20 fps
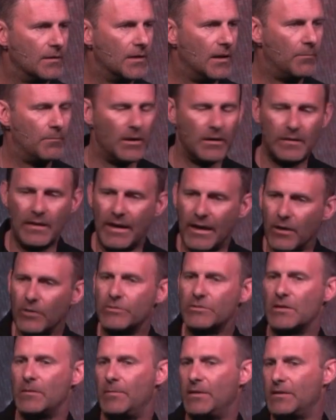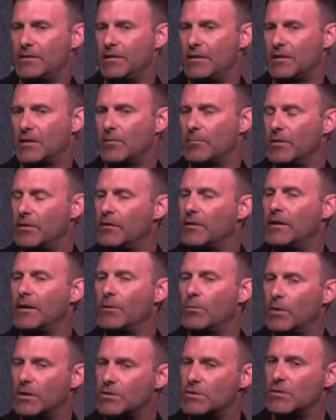among the LGBT community,
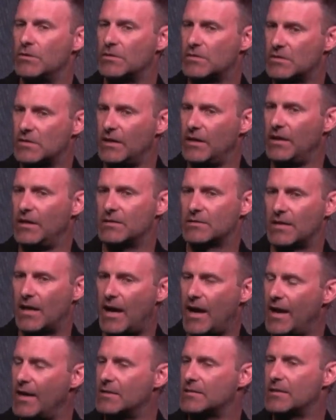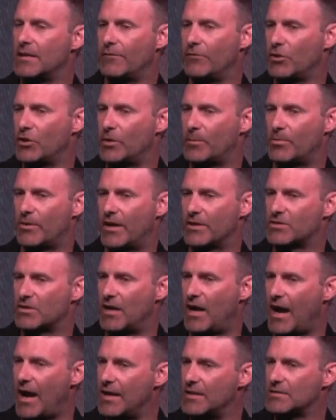what you see is the highest level of depression,
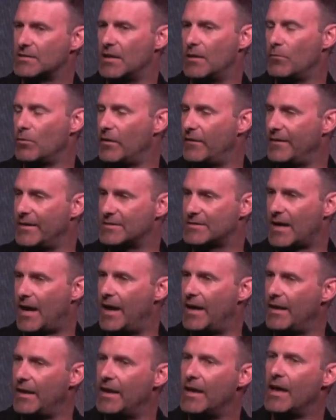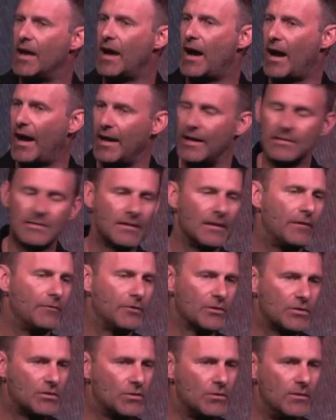highest level of anxiety, highest
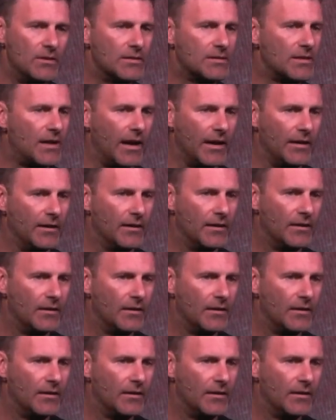level of suicide.